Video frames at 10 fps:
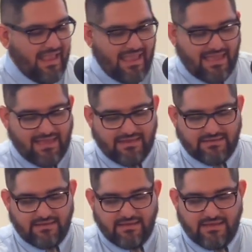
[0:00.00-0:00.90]

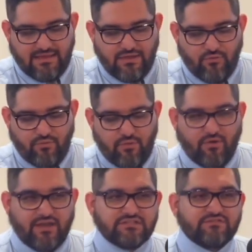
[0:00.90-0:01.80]
And we
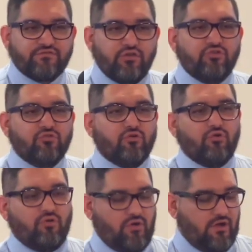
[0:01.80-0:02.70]
were at his
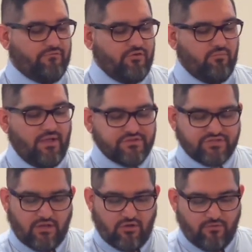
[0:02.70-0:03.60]
funeral a few months
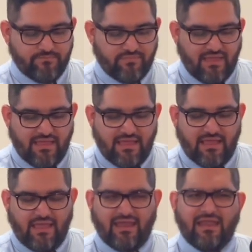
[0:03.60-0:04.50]
ago,
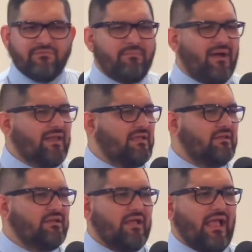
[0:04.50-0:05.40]
and everybody
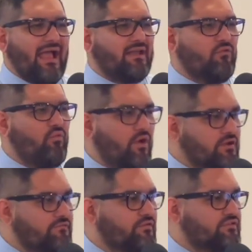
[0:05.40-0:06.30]
had a
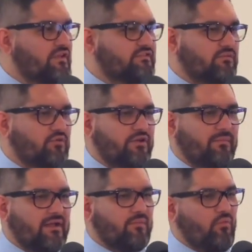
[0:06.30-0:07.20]
wonderful testimony
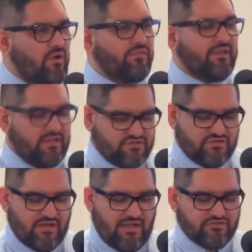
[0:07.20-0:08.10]
about him. And one thing that
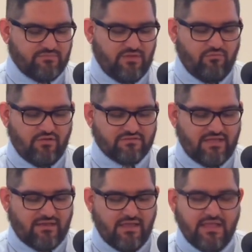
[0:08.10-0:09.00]
stuck out to me was
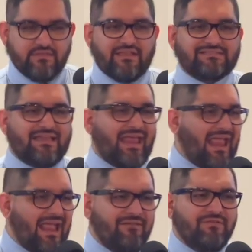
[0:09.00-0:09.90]
that they said
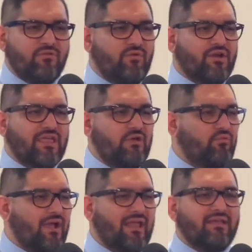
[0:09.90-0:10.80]
everywhere he
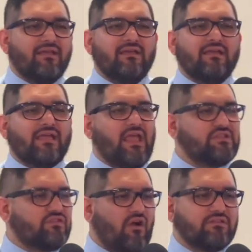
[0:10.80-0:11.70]
went, he
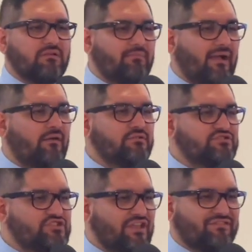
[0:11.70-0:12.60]
talked about
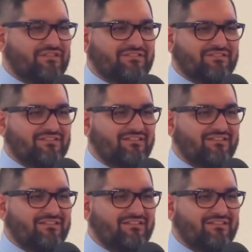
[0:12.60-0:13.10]
Jesus.